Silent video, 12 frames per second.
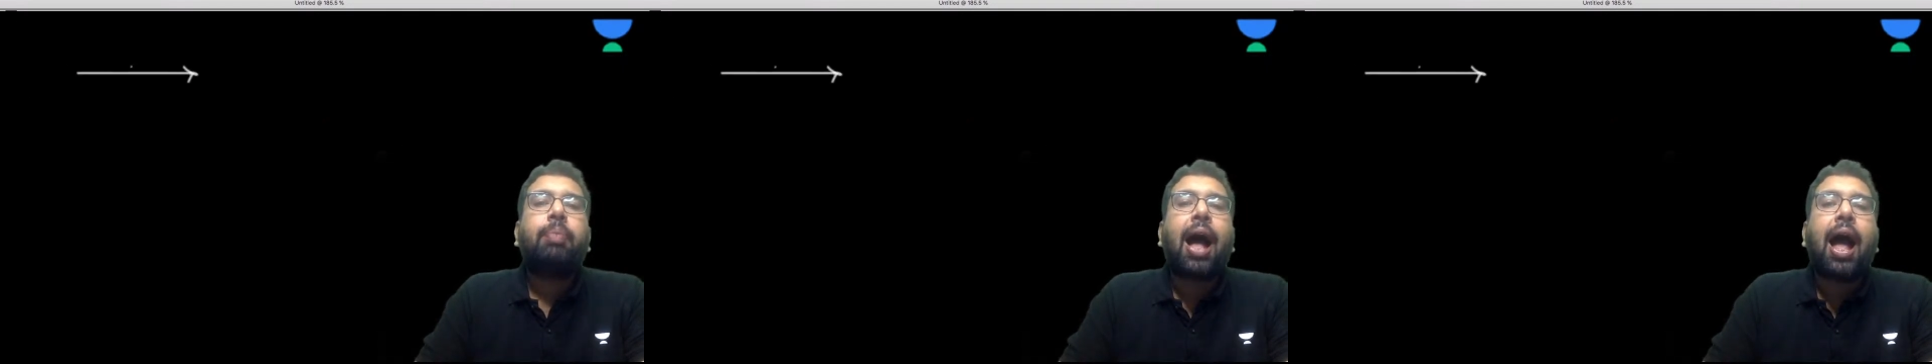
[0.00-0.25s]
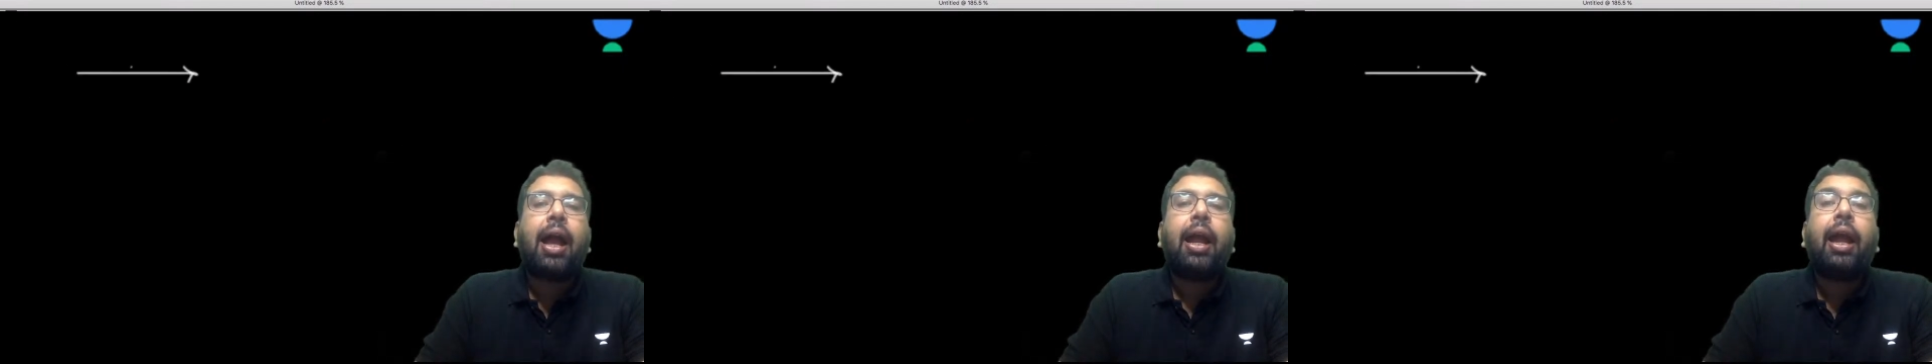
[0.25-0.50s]

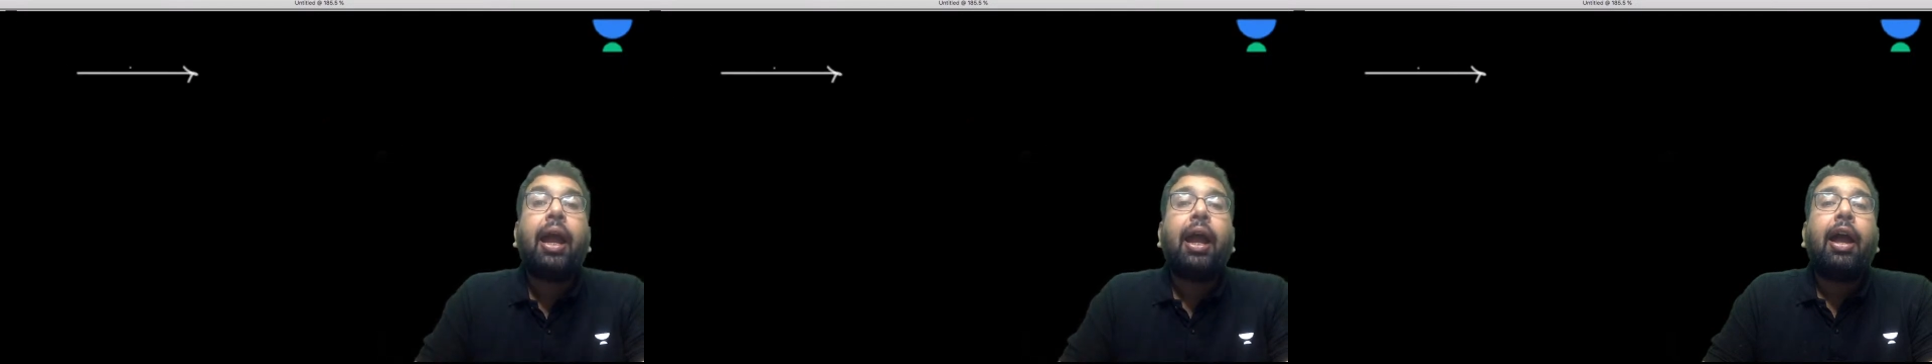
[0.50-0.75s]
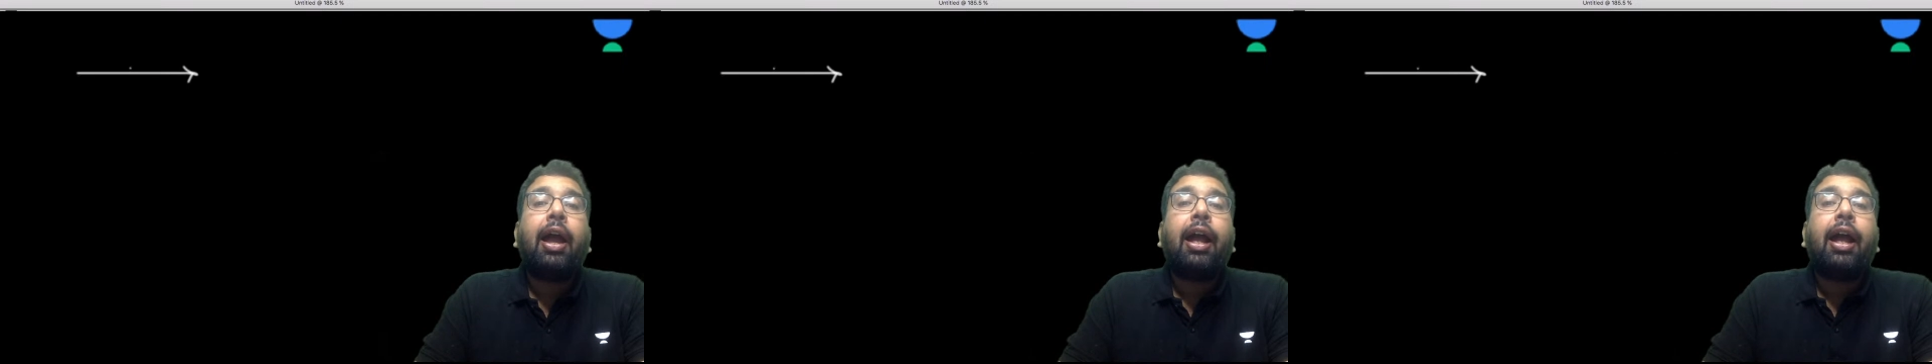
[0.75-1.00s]
by
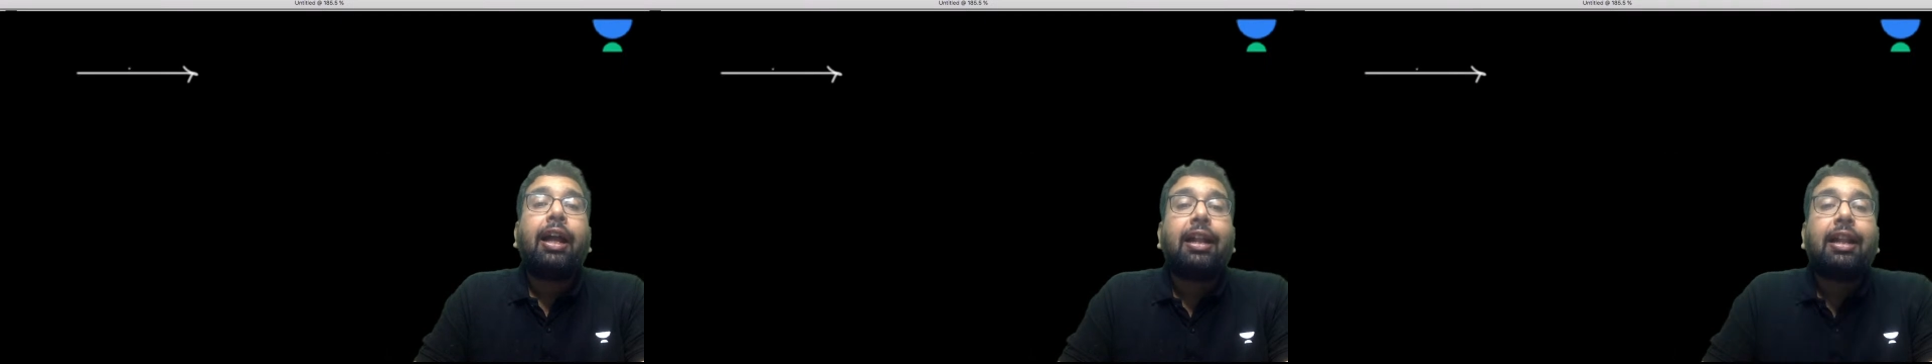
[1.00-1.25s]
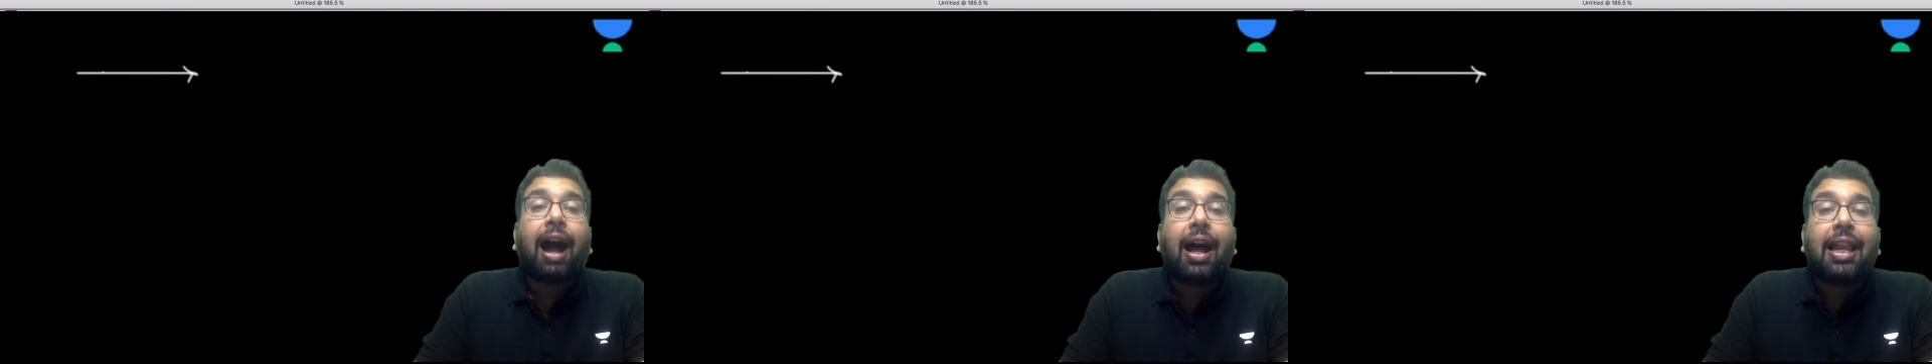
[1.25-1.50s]

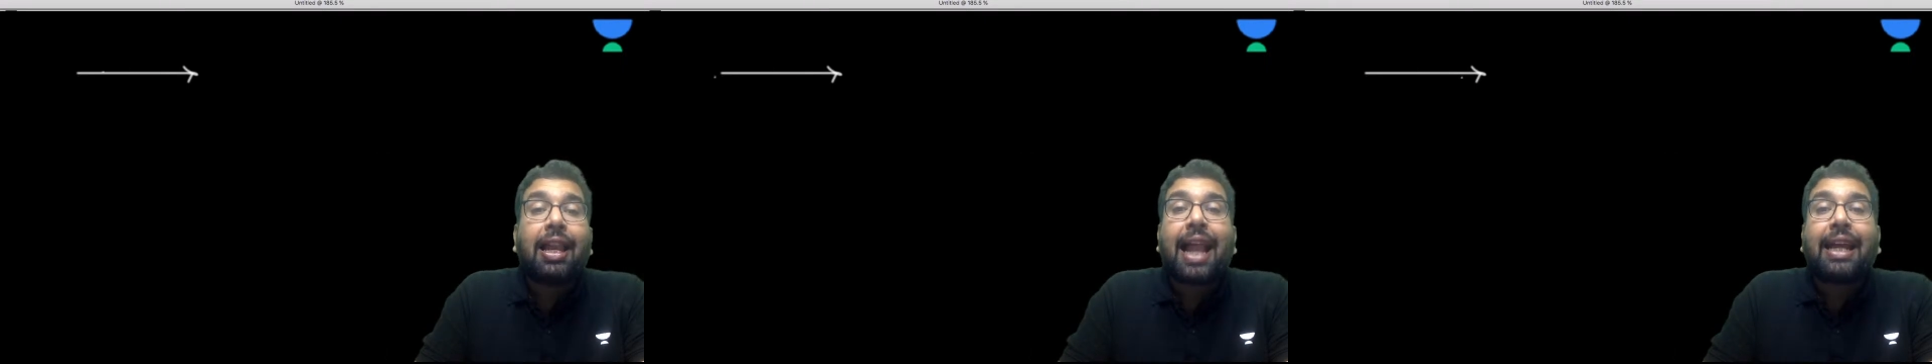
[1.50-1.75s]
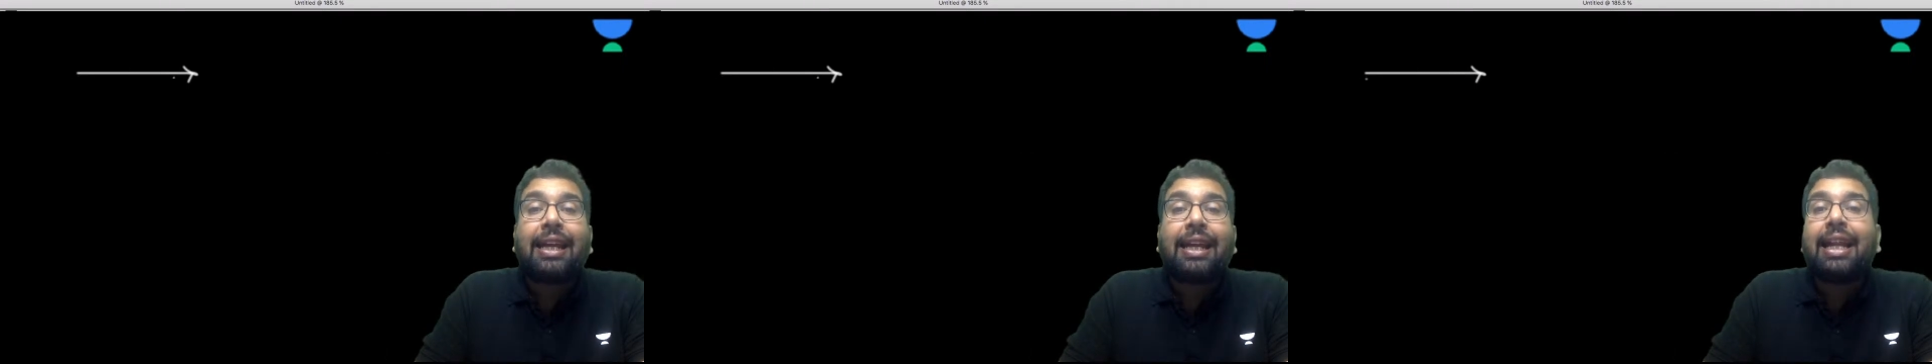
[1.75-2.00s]
a
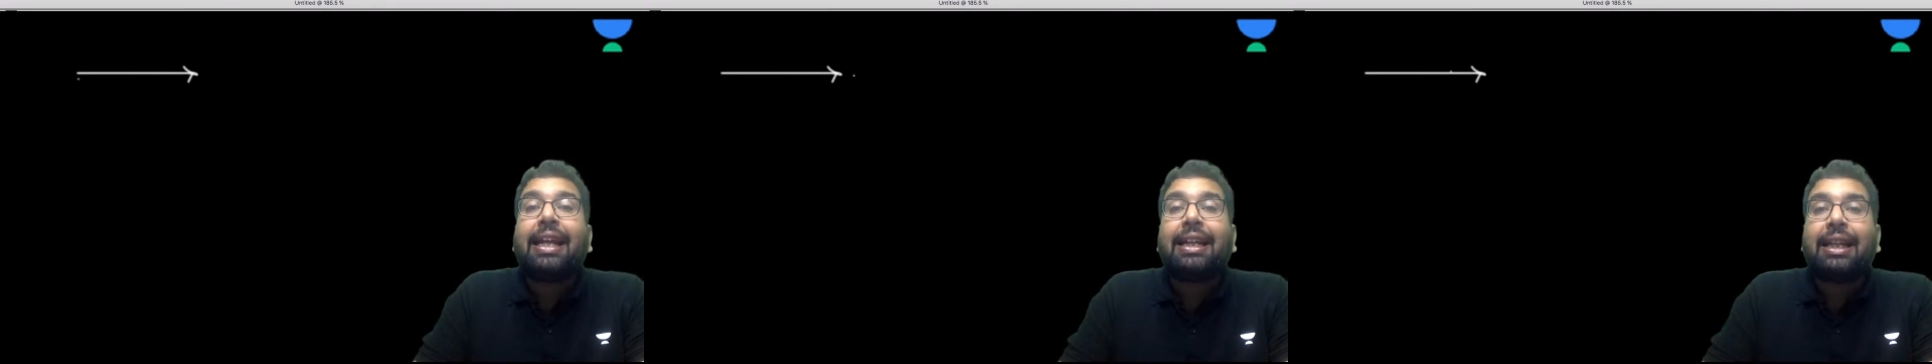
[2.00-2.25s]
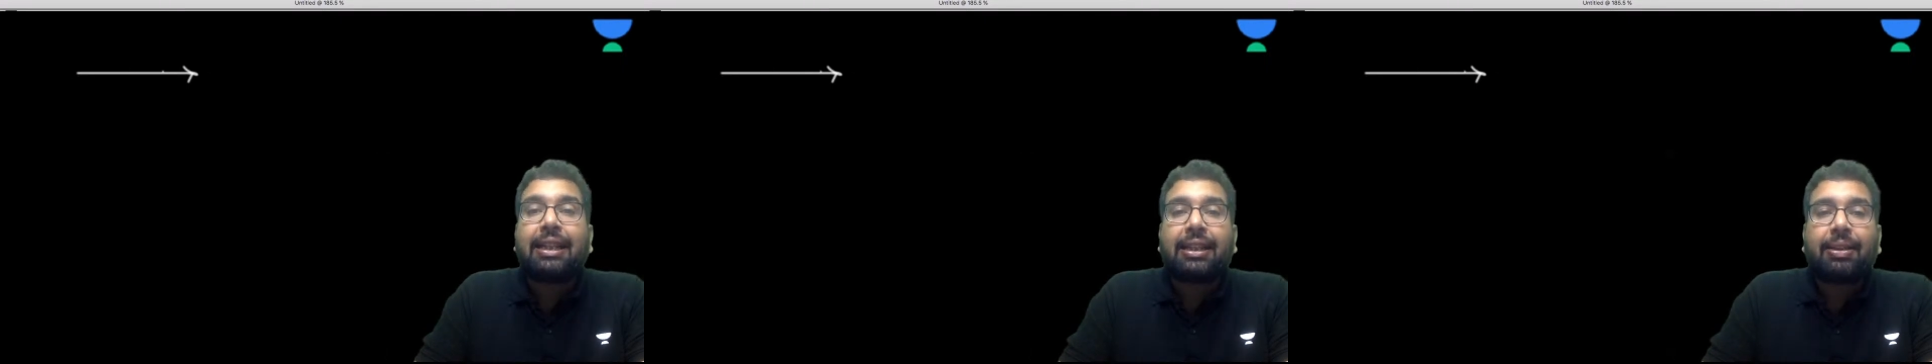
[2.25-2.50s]
line like
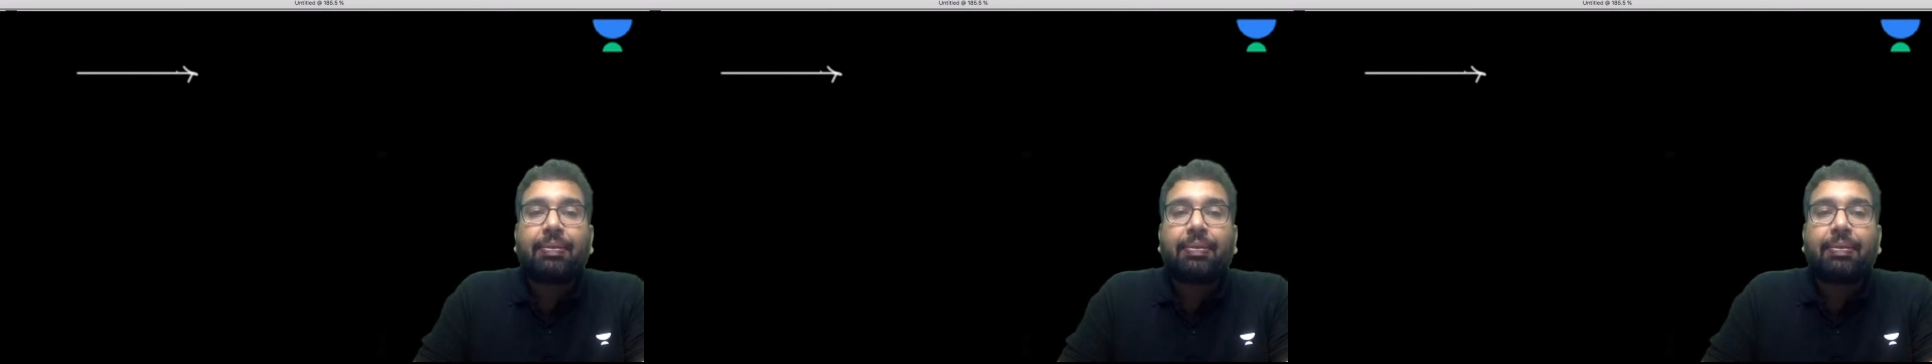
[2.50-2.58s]
this.